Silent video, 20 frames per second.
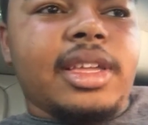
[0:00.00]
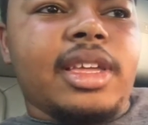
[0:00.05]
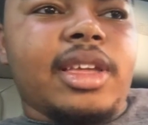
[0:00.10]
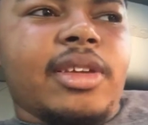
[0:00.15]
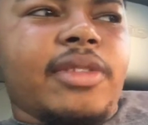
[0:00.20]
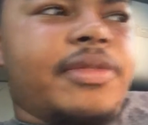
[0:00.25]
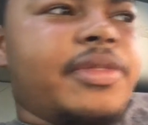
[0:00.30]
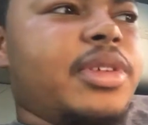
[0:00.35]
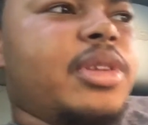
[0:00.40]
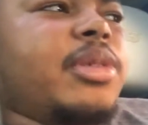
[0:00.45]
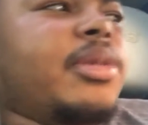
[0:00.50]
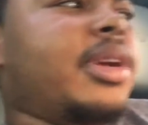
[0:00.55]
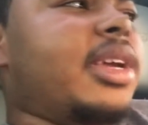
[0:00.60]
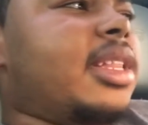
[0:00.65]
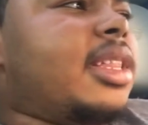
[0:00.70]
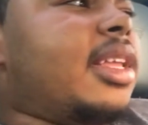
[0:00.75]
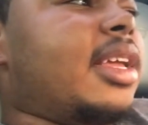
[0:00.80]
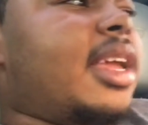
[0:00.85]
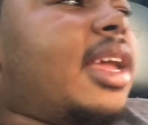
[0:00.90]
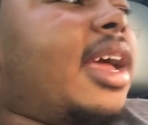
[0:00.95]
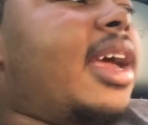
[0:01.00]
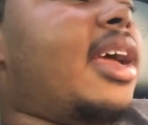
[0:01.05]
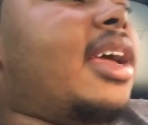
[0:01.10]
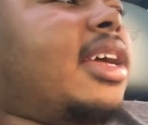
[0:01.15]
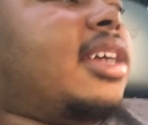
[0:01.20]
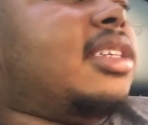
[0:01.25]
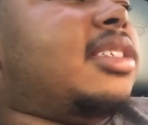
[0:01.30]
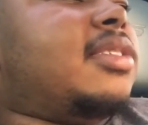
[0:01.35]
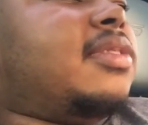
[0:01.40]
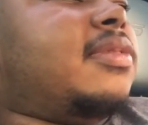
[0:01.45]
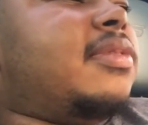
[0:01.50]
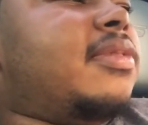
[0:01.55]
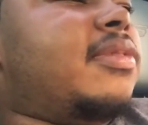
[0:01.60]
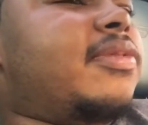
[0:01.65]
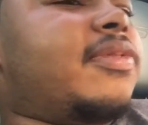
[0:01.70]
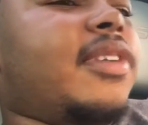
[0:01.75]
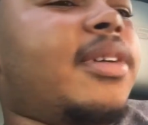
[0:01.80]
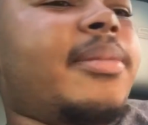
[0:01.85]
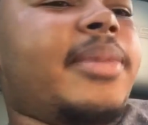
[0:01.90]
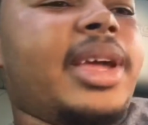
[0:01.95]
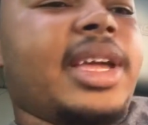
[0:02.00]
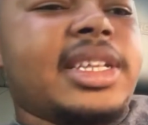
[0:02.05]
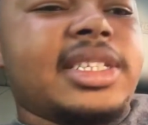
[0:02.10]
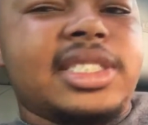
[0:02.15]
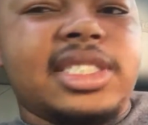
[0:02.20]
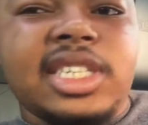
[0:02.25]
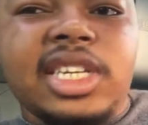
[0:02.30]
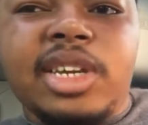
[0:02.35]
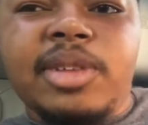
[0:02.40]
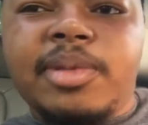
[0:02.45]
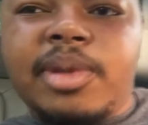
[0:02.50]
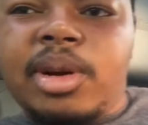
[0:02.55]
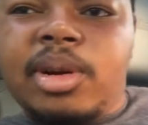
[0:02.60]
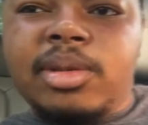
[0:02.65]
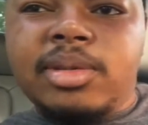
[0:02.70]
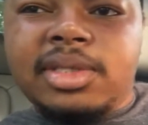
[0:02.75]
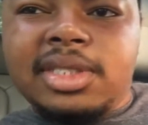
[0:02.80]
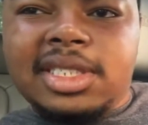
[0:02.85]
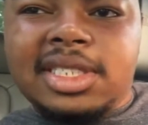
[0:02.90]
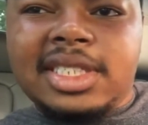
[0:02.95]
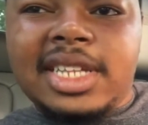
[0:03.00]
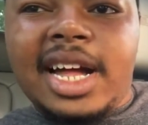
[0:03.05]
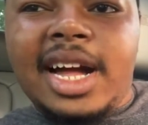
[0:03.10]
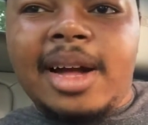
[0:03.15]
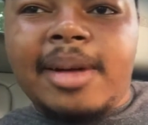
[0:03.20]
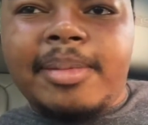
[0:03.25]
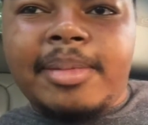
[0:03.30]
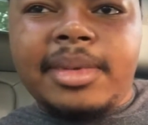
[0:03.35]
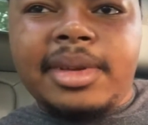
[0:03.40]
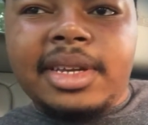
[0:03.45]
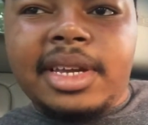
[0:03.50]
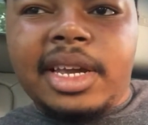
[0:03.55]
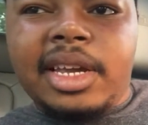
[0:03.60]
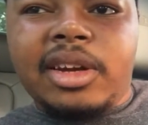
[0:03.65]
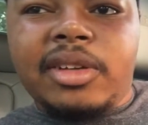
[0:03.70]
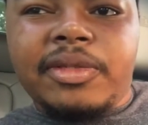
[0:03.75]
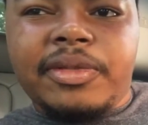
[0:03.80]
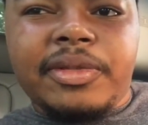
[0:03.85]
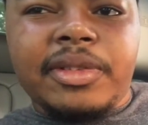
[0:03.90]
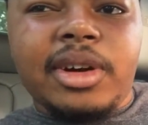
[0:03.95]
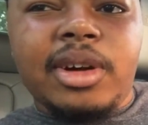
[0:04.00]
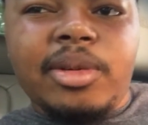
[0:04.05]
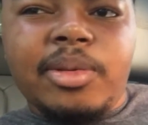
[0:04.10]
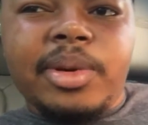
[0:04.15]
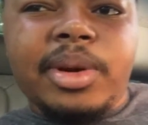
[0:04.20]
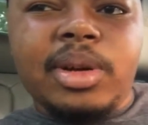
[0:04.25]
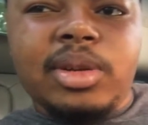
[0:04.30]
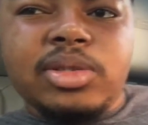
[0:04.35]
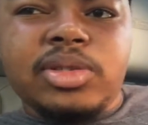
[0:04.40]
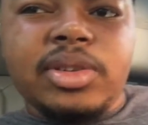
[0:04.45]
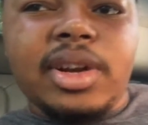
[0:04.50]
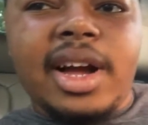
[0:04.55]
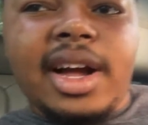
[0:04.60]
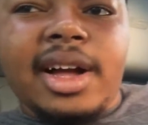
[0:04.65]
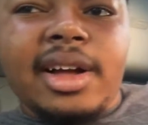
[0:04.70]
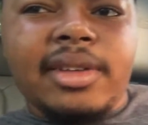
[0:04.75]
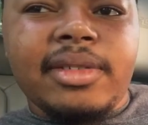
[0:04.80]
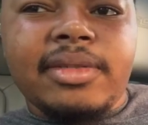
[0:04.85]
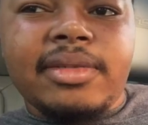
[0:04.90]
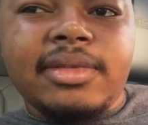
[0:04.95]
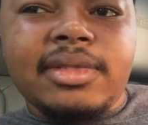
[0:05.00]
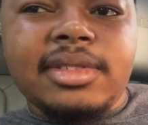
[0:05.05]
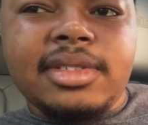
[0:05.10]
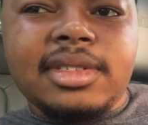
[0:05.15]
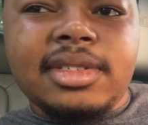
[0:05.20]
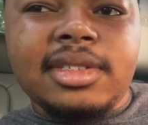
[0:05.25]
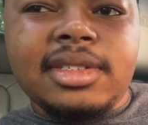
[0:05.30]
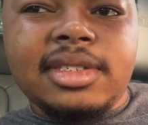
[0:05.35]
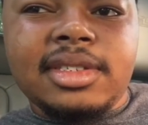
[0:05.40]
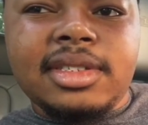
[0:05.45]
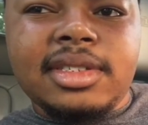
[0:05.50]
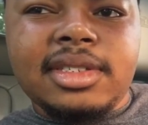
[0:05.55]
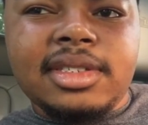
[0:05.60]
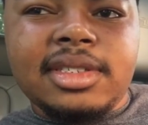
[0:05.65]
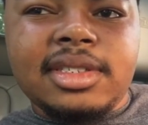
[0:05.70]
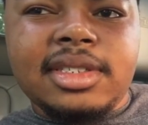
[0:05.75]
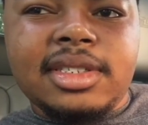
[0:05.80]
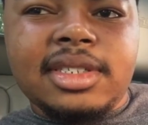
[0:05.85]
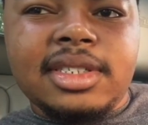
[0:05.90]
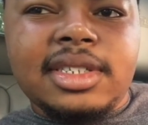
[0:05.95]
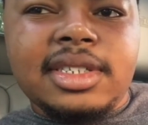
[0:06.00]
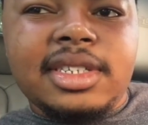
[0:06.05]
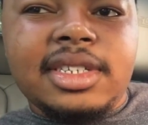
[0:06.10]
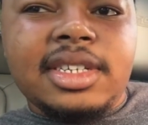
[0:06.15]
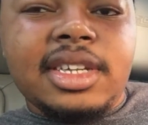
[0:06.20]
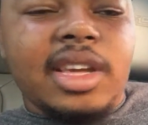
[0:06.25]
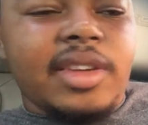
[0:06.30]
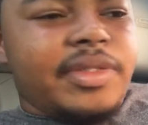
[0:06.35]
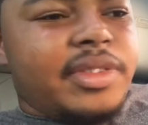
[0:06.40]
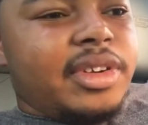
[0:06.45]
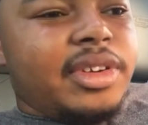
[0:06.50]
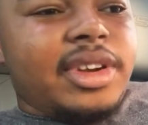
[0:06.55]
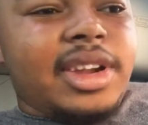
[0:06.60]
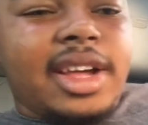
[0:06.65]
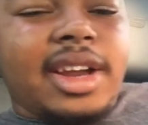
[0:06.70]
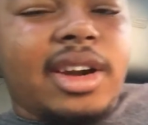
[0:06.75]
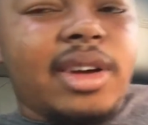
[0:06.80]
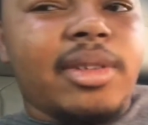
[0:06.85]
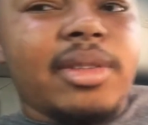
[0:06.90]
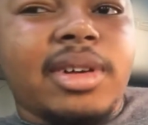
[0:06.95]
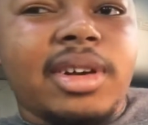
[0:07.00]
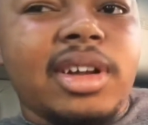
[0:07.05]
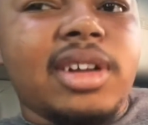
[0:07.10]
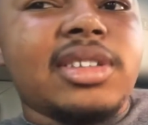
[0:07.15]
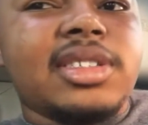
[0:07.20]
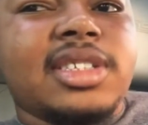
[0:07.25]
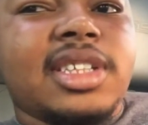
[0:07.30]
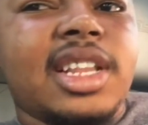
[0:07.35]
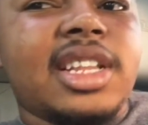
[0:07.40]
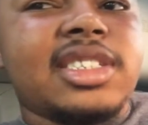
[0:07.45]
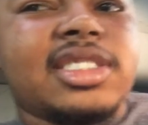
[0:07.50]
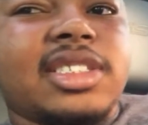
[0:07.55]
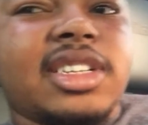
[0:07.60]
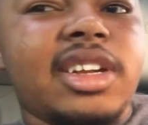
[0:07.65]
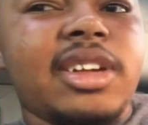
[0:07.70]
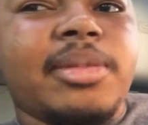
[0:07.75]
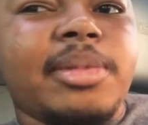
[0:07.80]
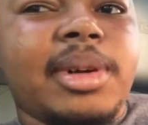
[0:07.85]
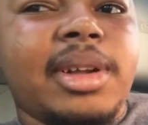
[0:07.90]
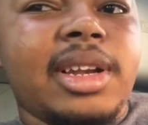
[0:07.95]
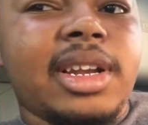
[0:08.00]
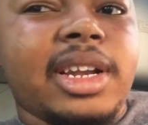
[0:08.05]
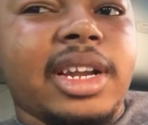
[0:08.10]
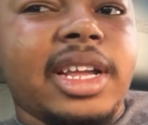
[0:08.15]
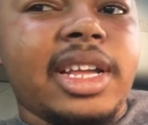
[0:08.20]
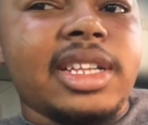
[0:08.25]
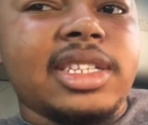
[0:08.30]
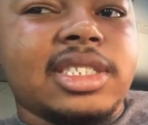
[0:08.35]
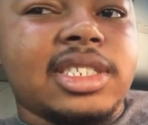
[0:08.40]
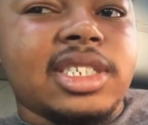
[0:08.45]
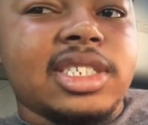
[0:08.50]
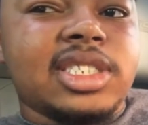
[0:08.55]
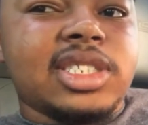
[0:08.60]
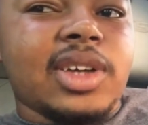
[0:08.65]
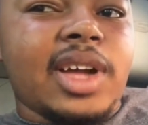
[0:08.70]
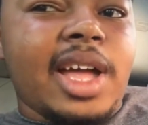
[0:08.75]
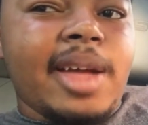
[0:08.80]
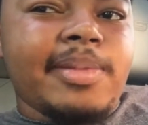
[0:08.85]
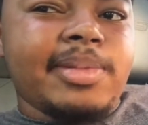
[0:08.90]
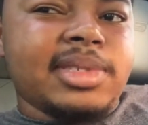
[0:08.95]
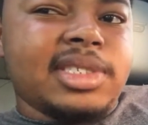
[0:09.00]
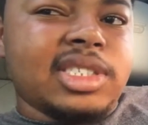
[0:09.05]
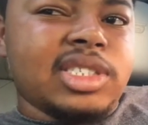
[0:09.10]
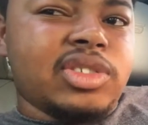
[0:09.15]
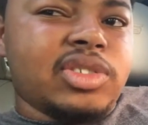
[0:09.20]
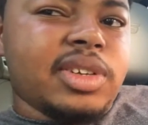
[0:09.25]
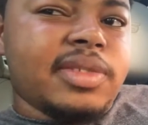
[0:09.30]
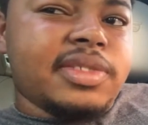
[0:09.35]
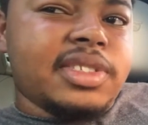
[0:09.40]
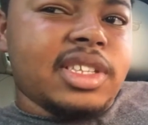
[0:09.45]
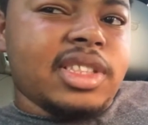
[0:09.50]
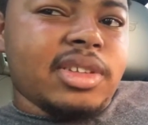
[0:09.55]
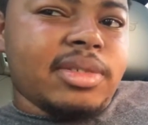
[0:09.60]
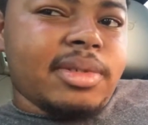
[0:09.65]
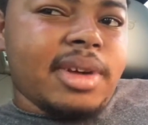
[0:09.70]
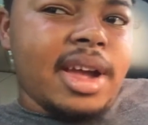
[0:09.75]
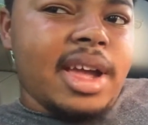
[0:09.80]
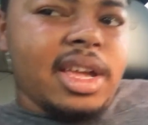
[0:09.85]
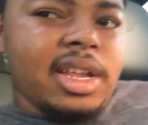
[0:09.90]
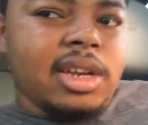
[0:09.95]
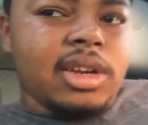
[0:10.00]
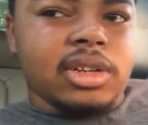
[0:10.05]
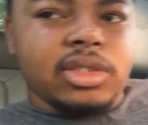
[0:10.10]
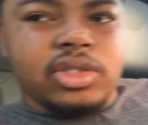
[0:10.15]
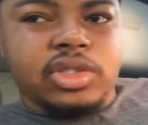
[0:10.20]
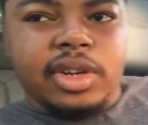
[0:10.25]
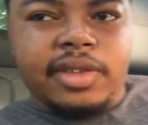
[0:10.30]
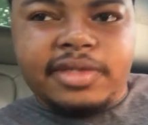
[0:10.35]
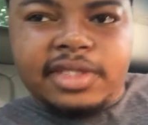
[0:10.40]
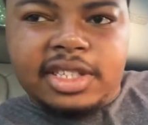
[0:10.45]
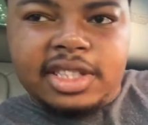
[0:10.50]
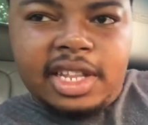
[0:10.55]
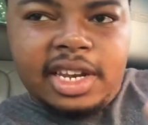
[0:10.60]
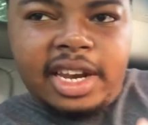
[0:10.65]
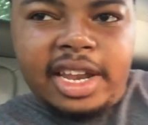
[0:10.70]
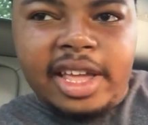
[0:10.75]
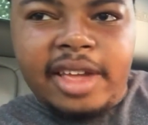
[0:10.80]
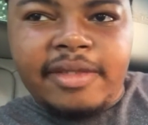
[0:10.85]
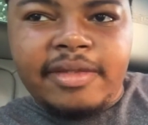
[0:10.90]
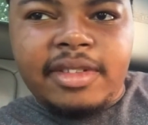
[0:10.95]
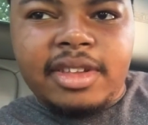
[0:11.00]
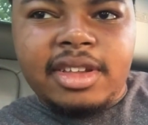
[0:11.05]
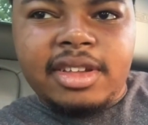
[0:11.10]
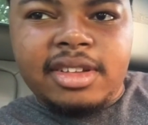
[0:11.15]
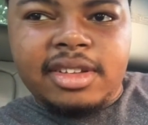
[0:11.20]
if you hit the gas from a 0 stop in a front wheel drive, if you're not holding on to that steering wheel and it just so happens to drift to the right or drift to the left,